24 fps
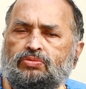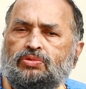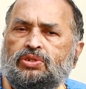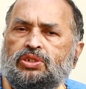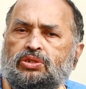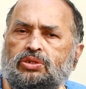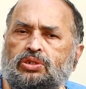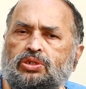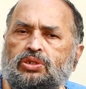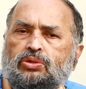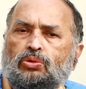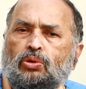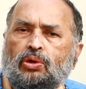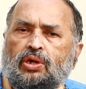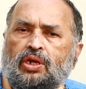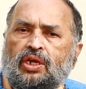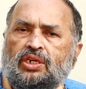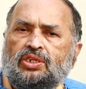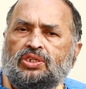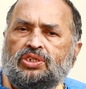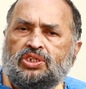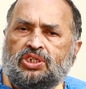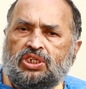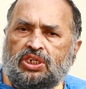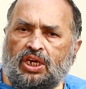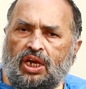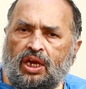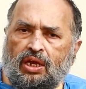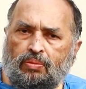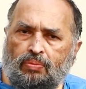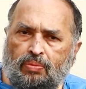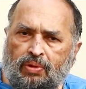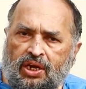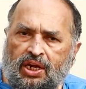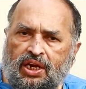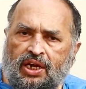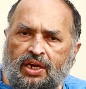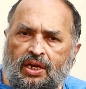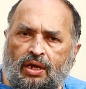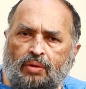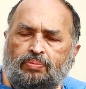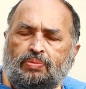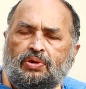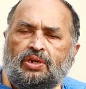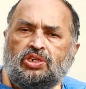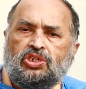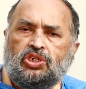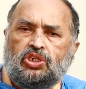which is known as GI bleed,
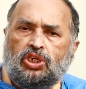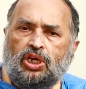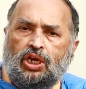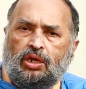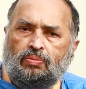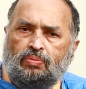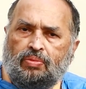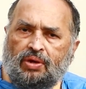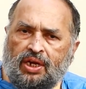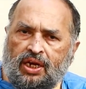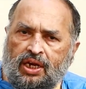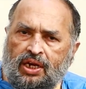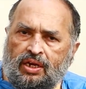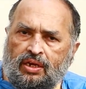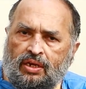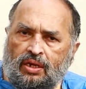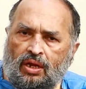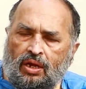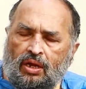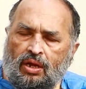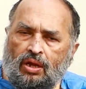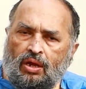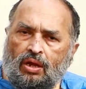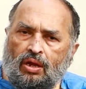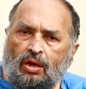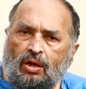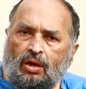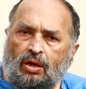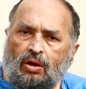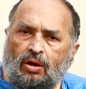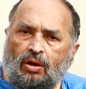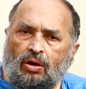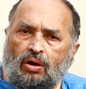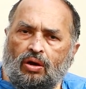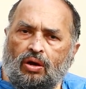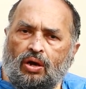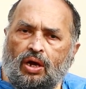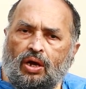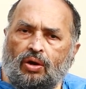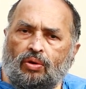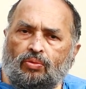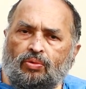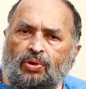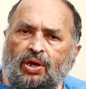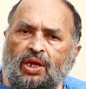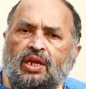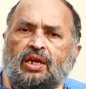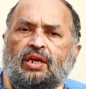upper GI bleed.
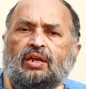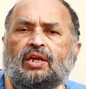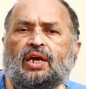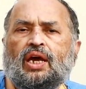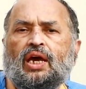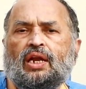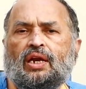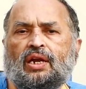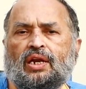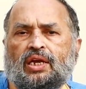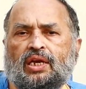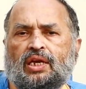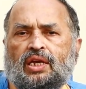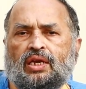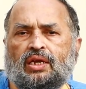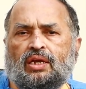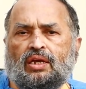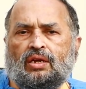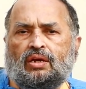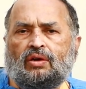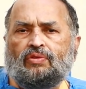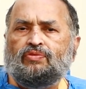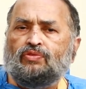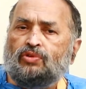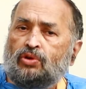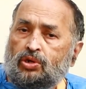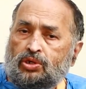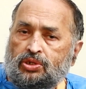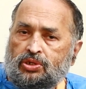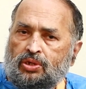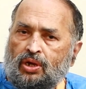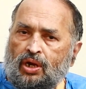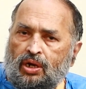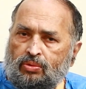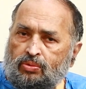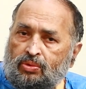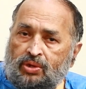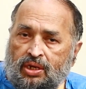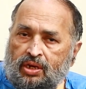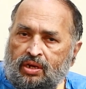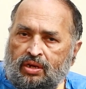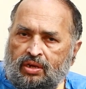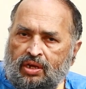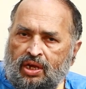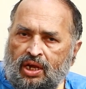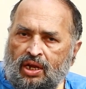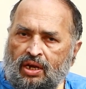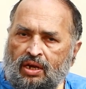Very rarely, of course not very
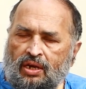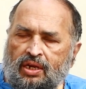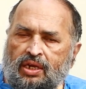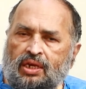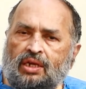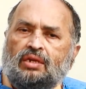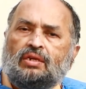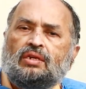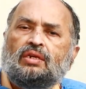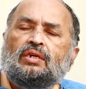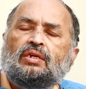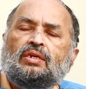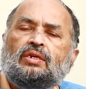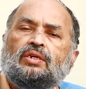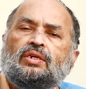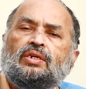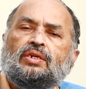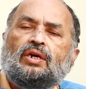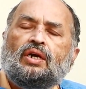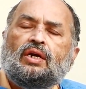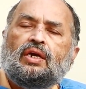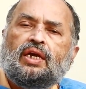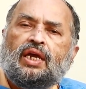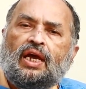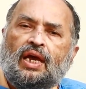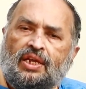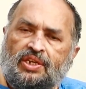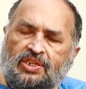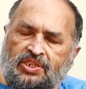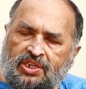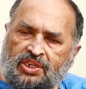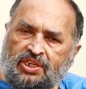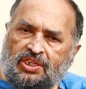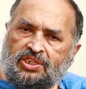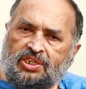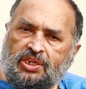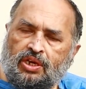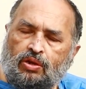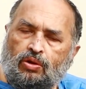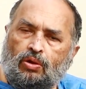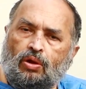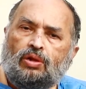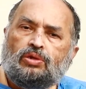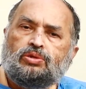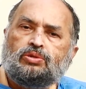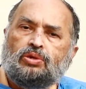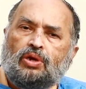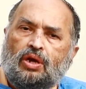rarely, cancers can
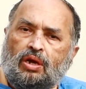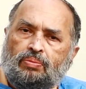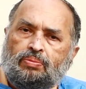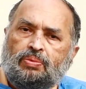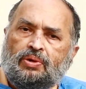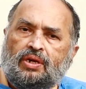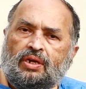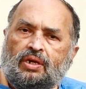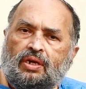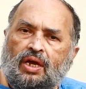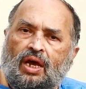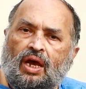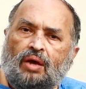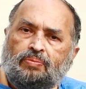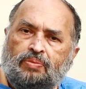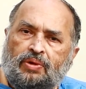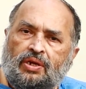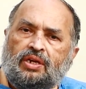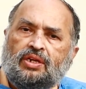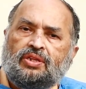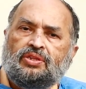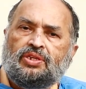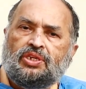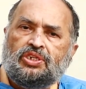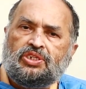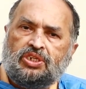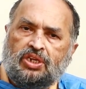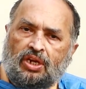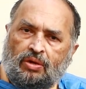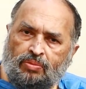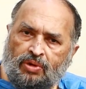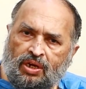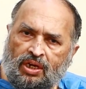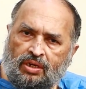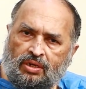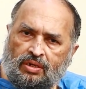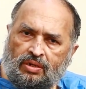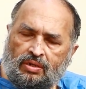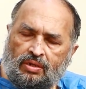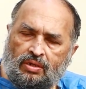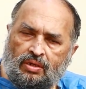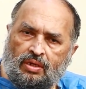also happen in the stomach.